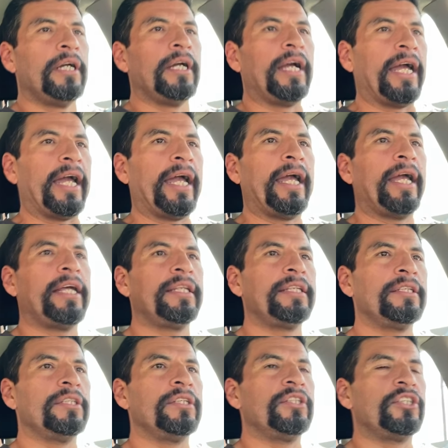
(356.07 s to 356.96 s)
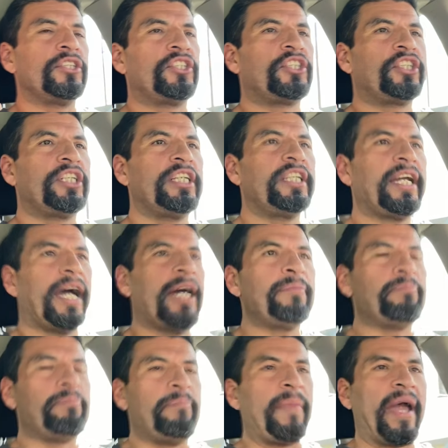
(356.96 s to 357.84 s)
And she
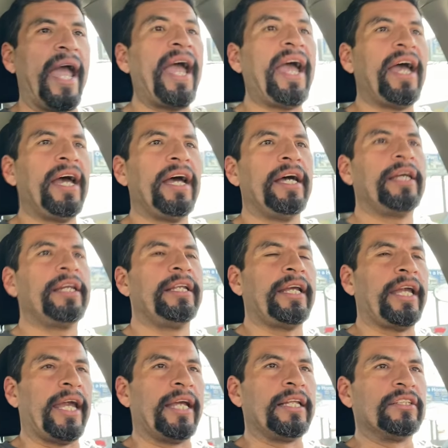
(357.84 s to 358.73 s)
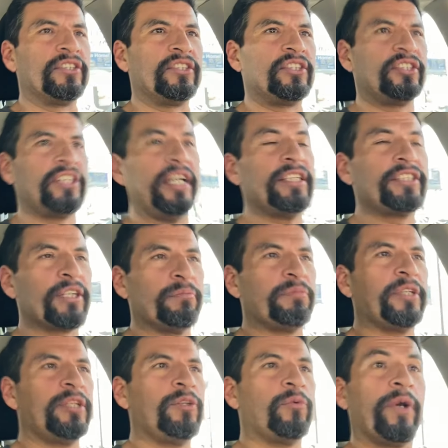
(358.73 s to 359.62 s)
got mad and said
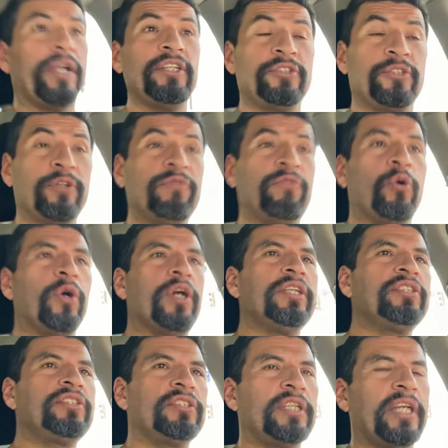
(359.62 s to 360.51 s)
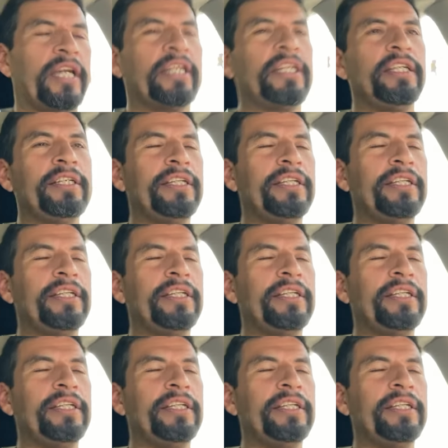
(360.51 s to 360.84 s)
something, raised her voice, and